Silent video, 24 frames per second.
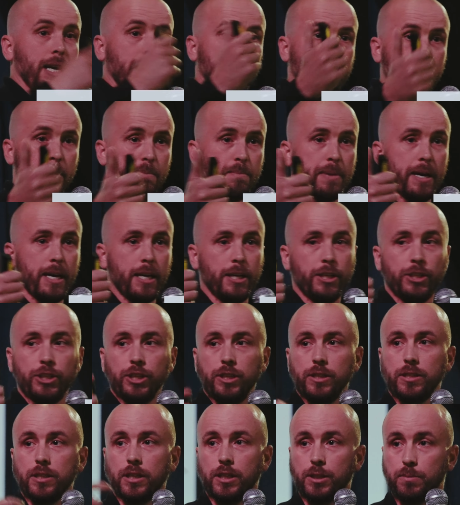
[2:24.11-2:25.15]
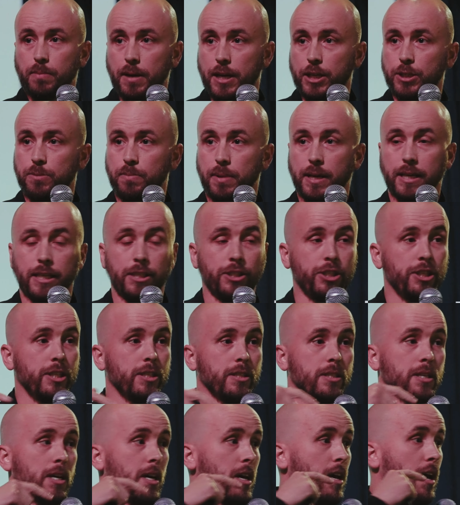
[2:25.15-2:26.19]
landing pages, our splash
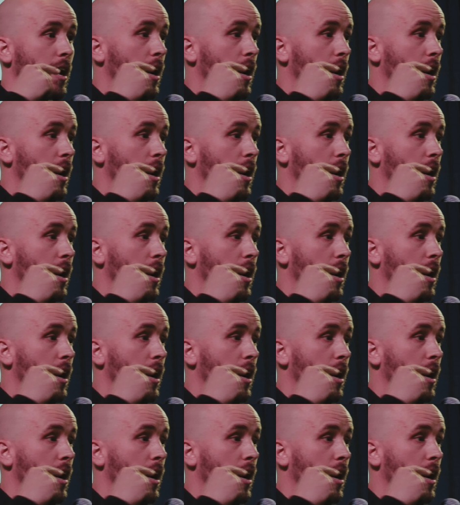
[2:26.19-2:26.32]
pages,